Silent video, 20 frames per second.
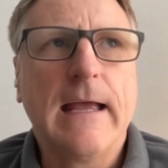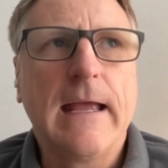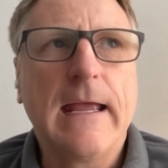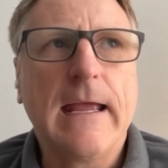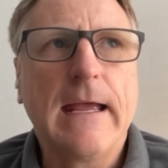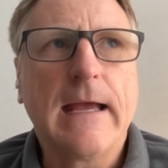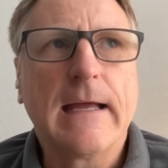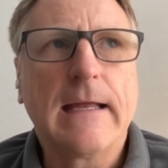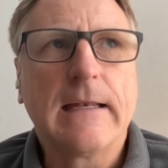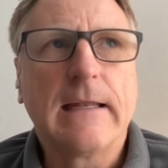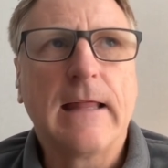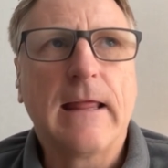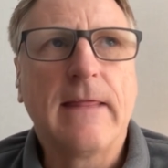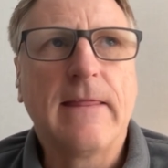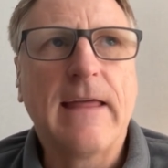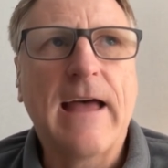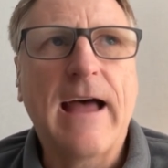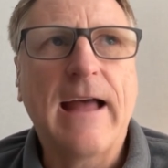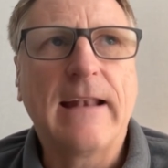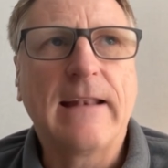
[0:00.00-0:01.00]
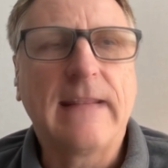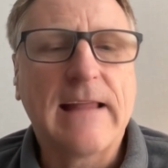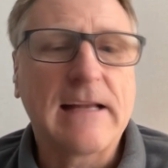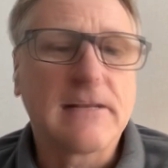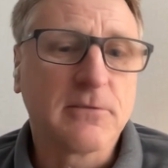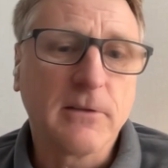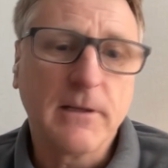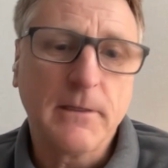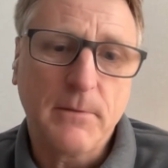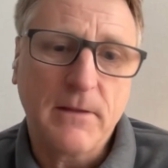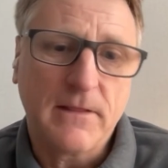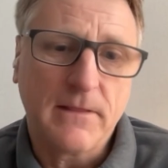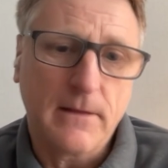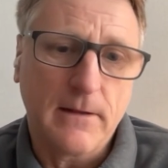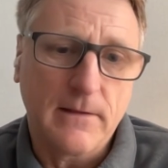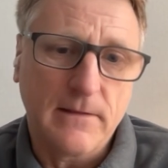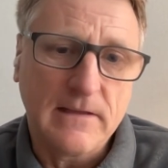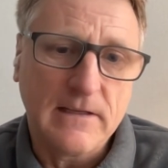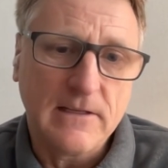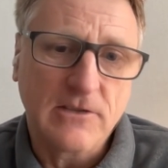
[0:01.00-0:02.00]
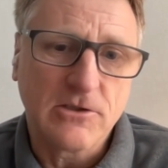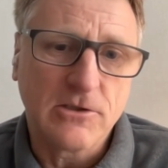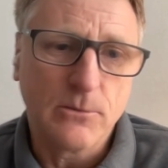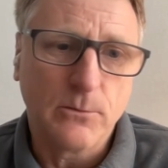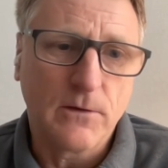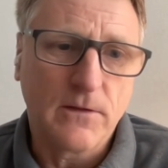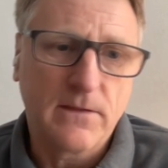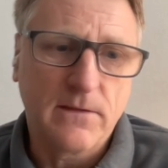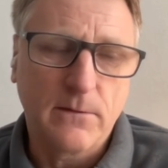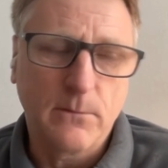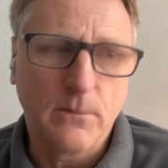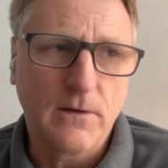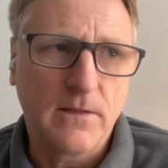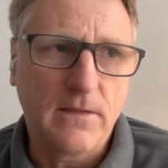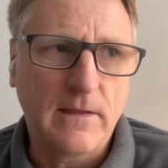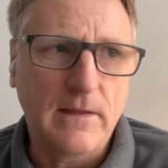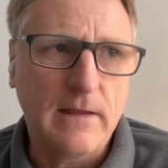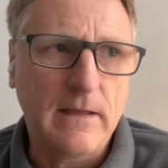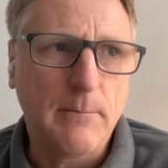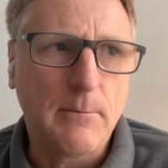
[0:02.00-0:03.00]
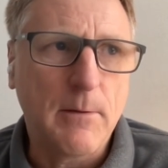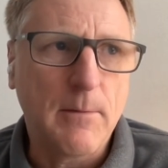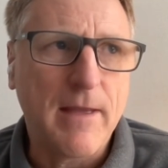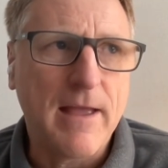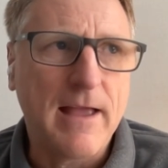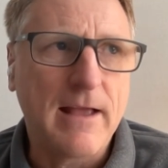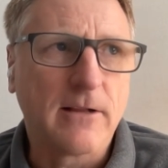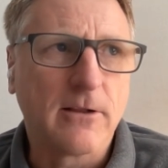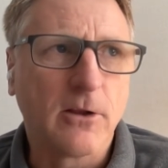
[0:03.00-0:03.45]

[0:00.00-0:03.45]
and that that's really been the, the issue with with MMA